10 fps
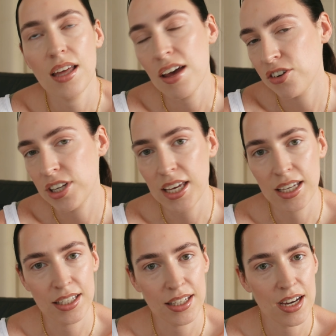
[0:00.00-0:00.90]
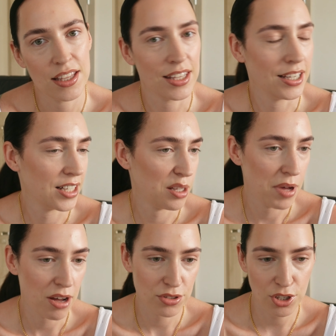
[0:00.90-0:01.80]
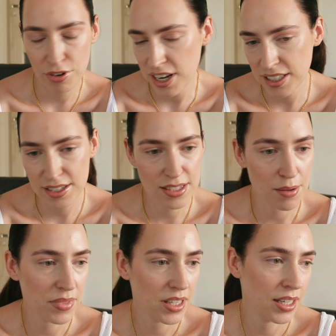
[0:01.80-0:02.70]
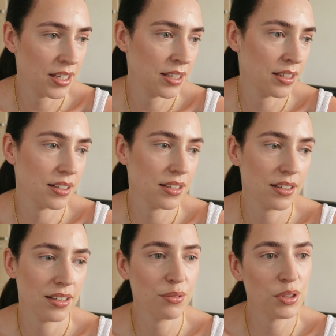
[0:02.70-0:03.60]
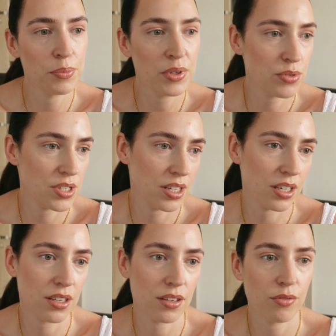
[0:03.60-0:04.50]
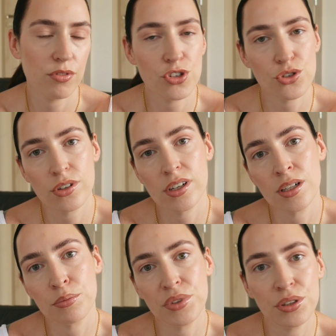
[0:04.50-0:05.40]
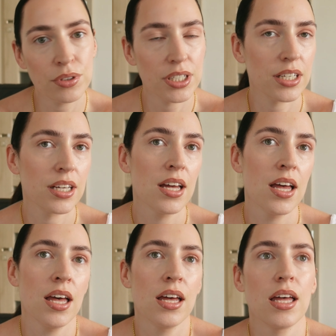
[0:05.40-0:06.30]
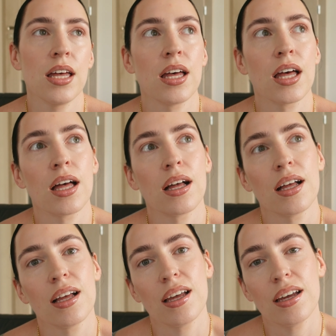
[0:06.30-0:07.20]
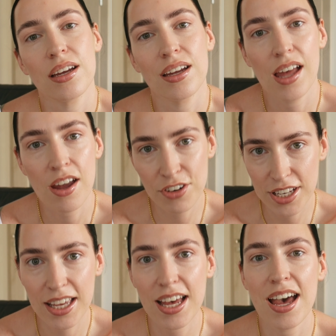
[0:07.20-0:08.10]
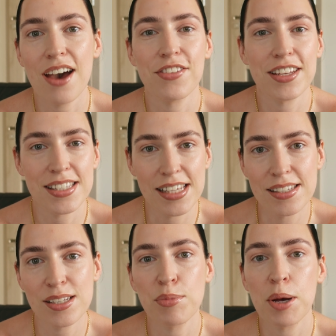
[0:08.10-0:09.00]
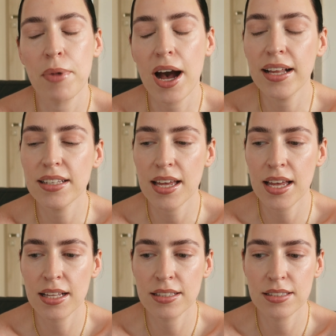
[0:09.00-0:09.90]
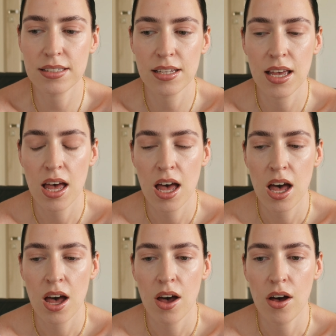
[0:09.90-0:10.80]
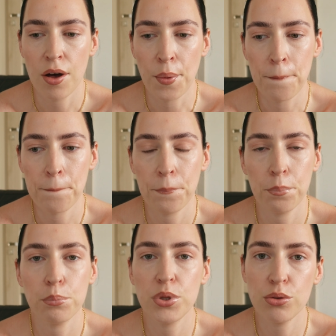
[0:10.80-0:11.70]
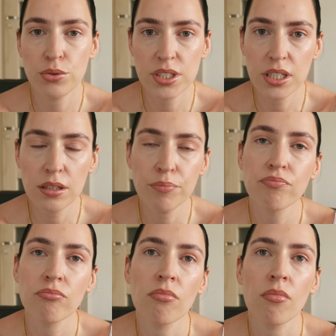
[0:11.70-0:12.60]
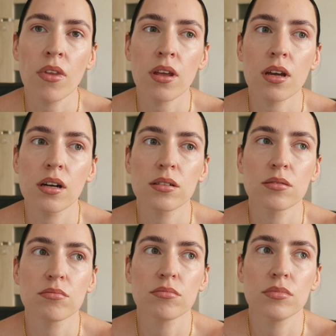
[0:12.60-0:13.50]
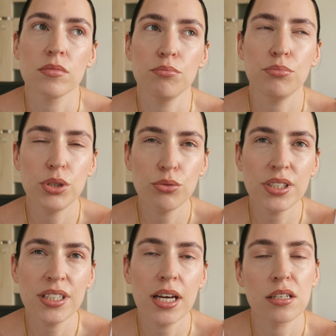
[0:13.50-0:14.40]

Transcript: every day I think about creating something with music, visual, beauty. Uh, every day I have these things in my mind and um, beauty. Beauty